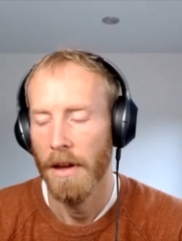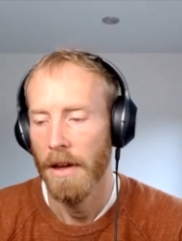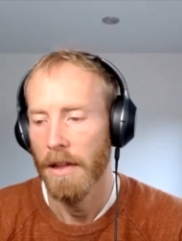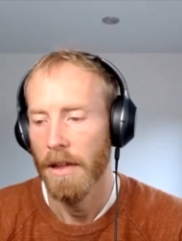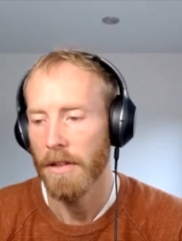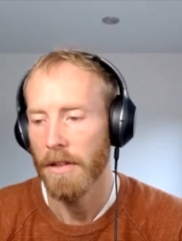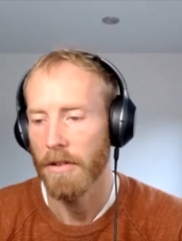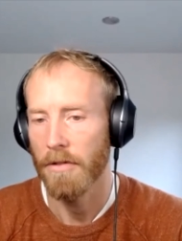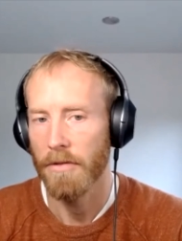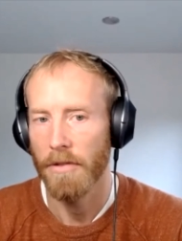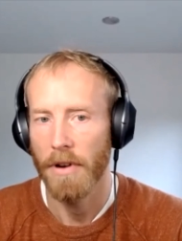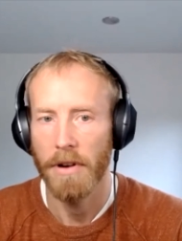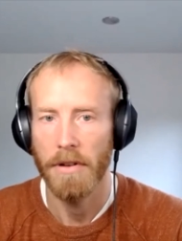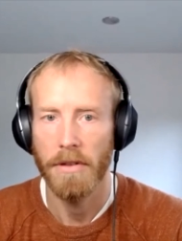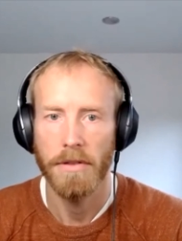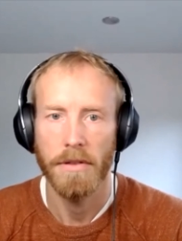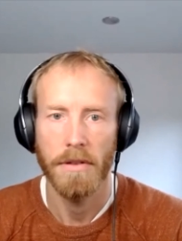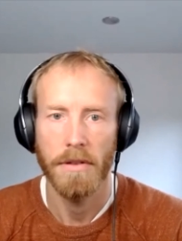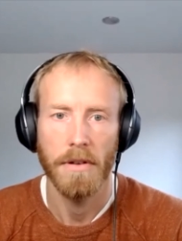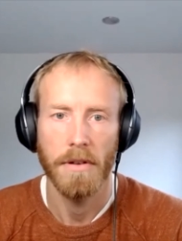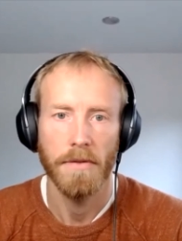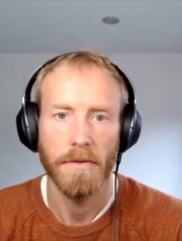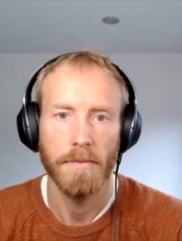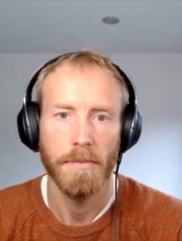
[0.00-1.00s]
the
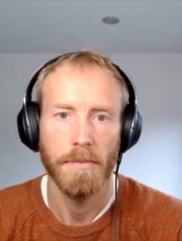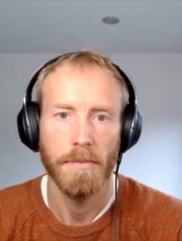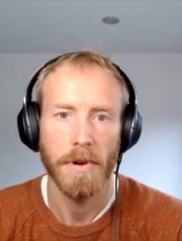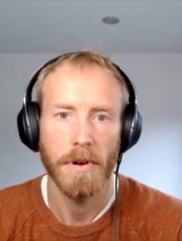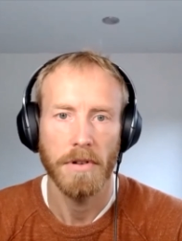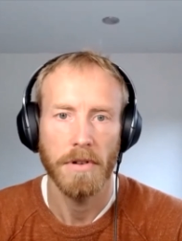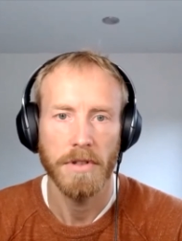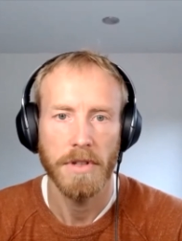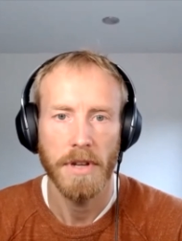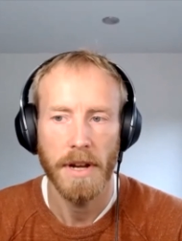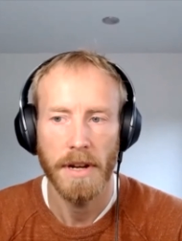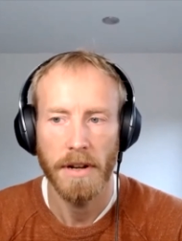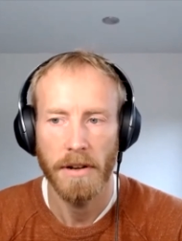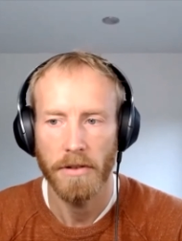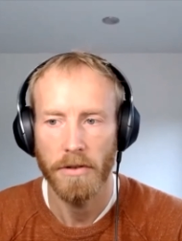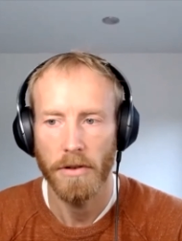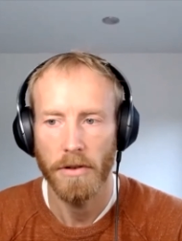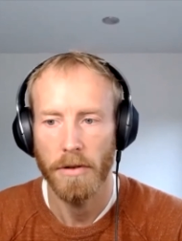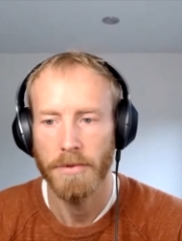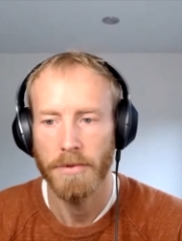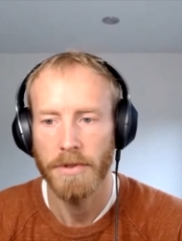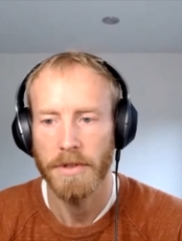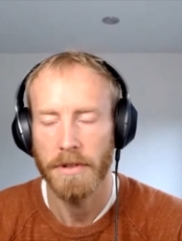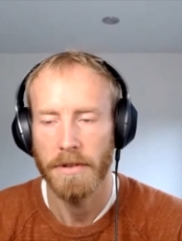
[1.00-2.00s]
growth of blockchain
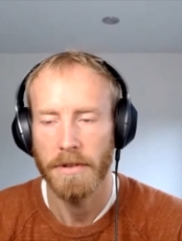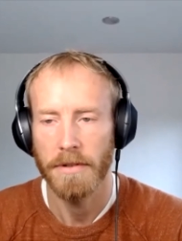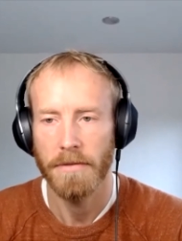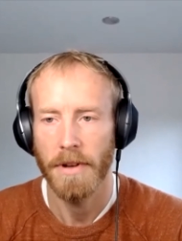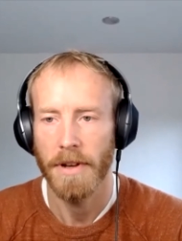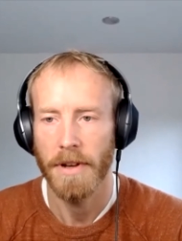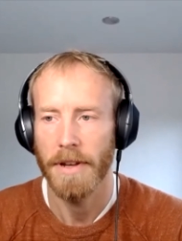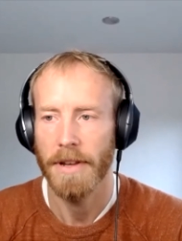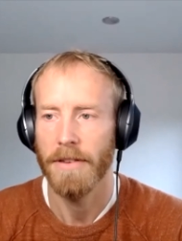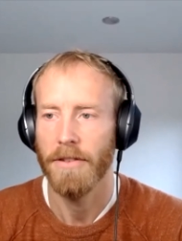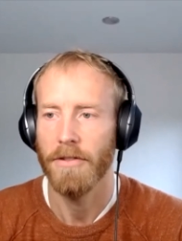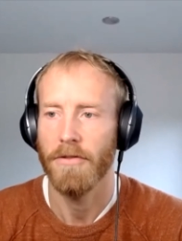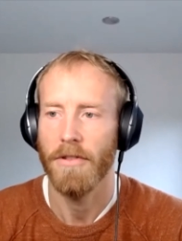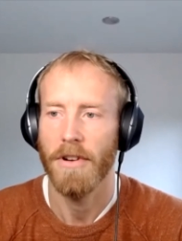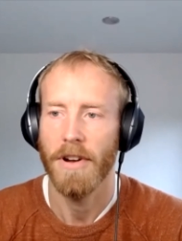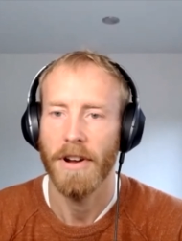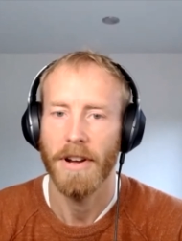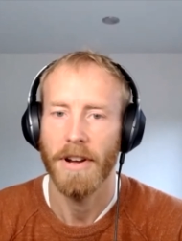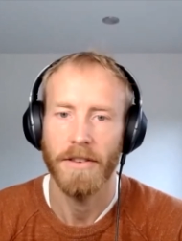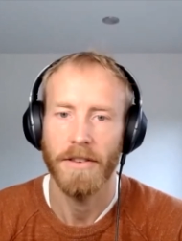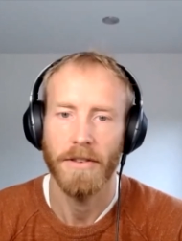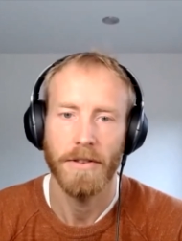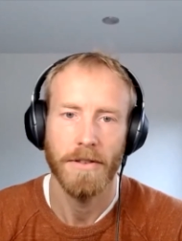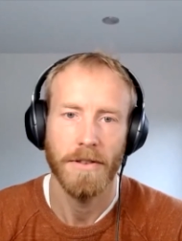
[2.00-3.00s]
adoption right it's
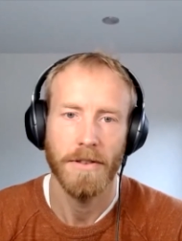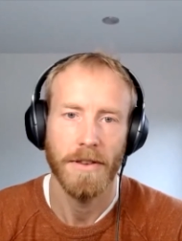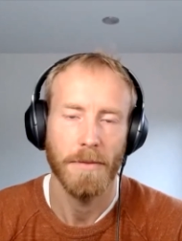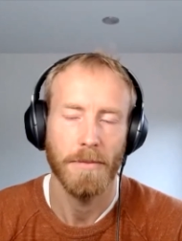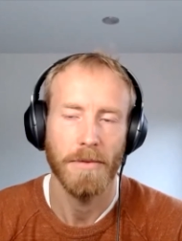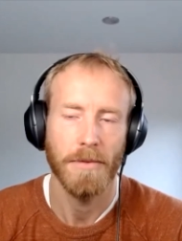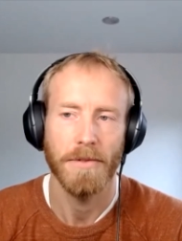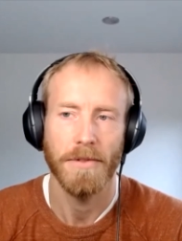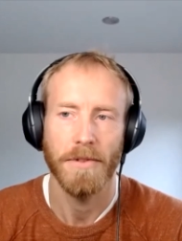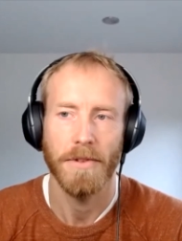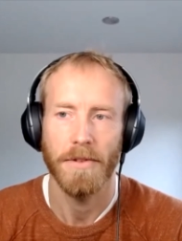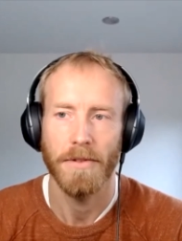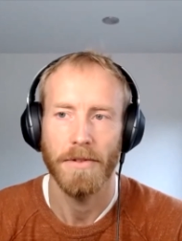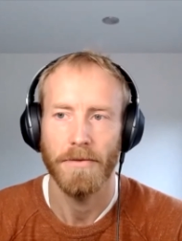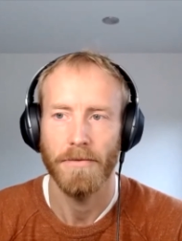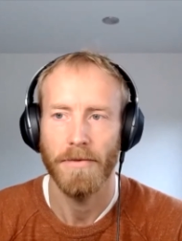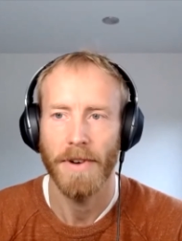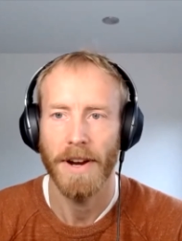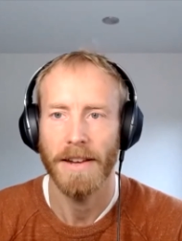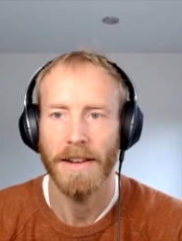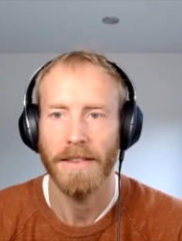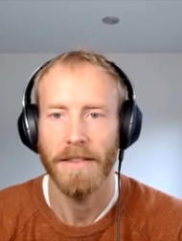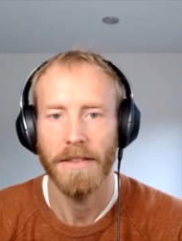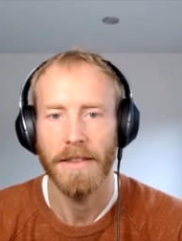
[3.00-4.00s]
growing at double the
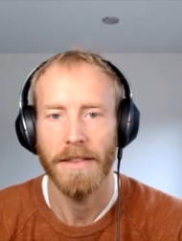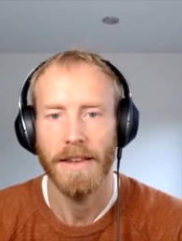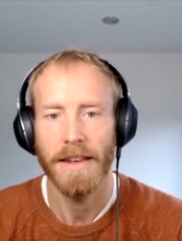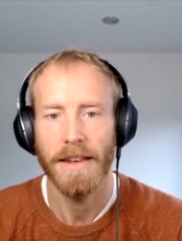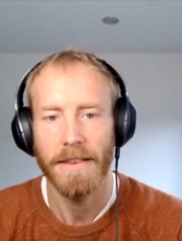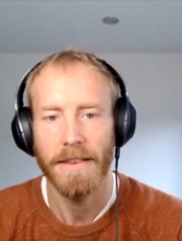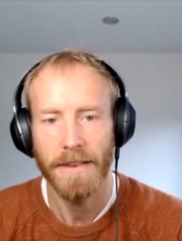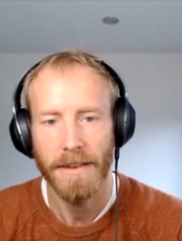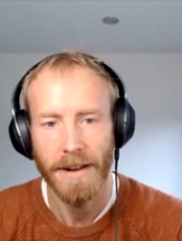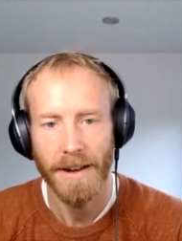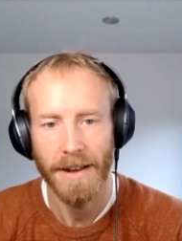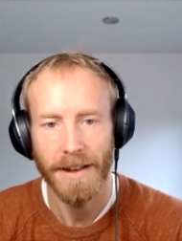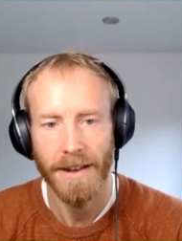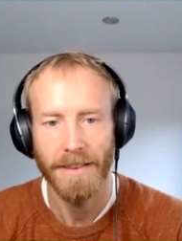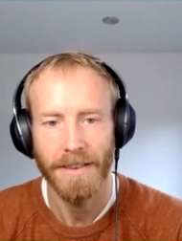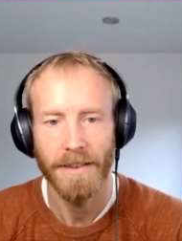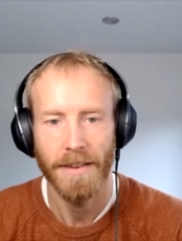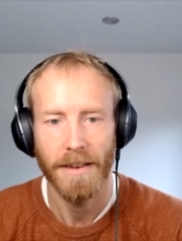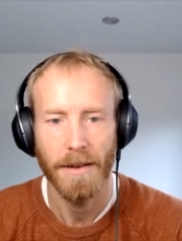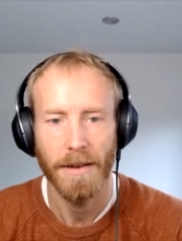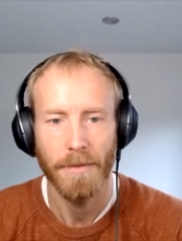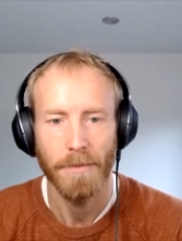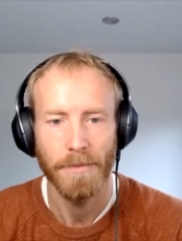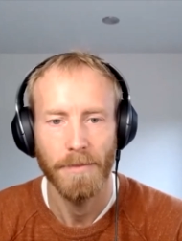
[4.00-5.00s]
rate that the internet
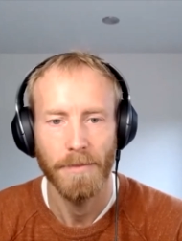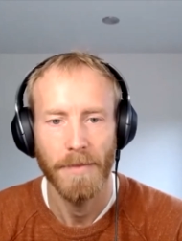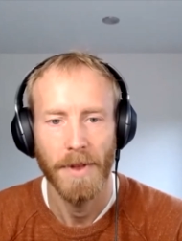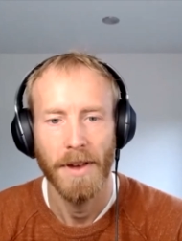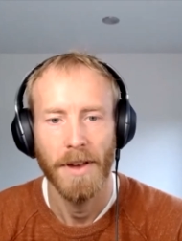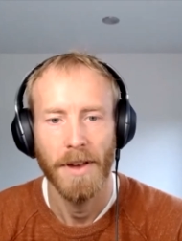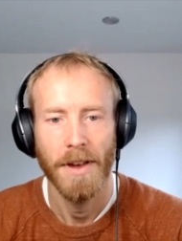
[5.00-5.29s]
um,